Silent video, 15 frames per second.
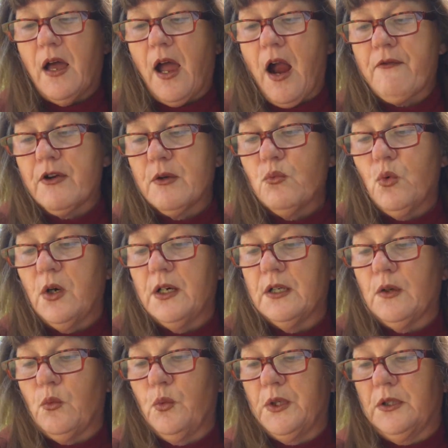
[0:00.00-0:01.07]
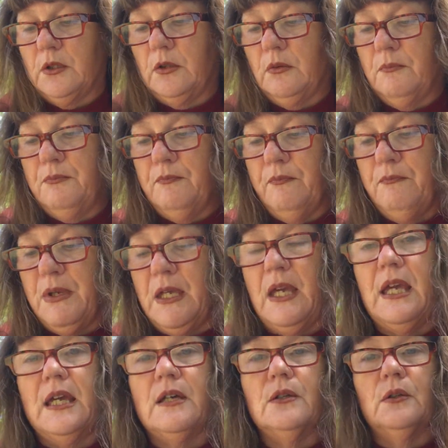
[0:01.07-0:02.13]
Everyone will be
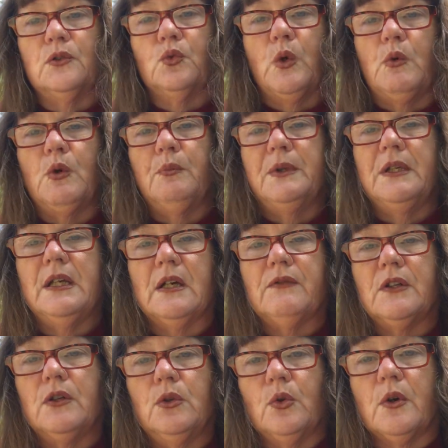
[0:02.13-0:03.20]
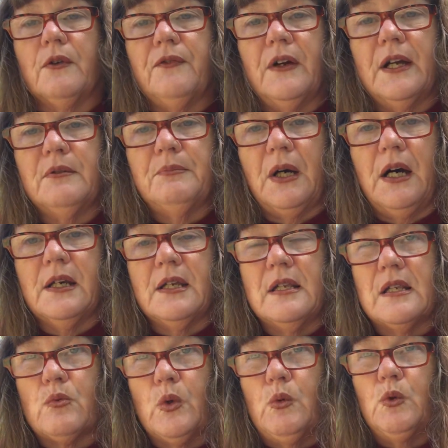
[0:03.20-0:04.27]
healed. We will be given glorified
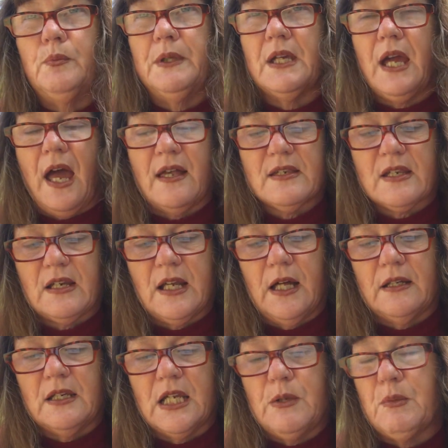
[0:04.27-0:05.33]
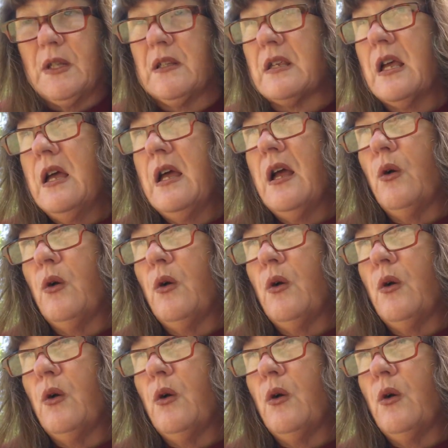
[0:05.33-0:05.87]
bodies. We will be casting out demons.